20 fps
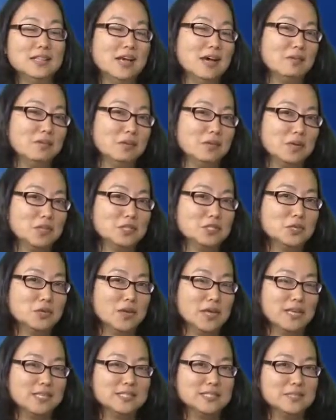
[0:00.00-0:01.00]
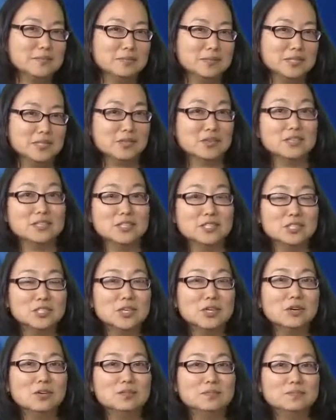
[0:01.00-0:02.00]
that we want to showcase them here on this
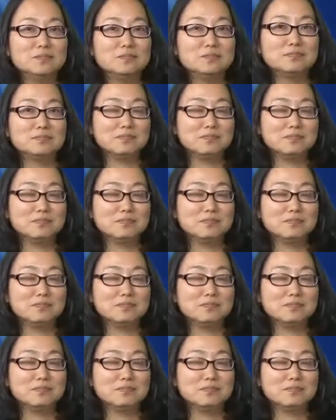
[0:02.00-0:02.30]
show.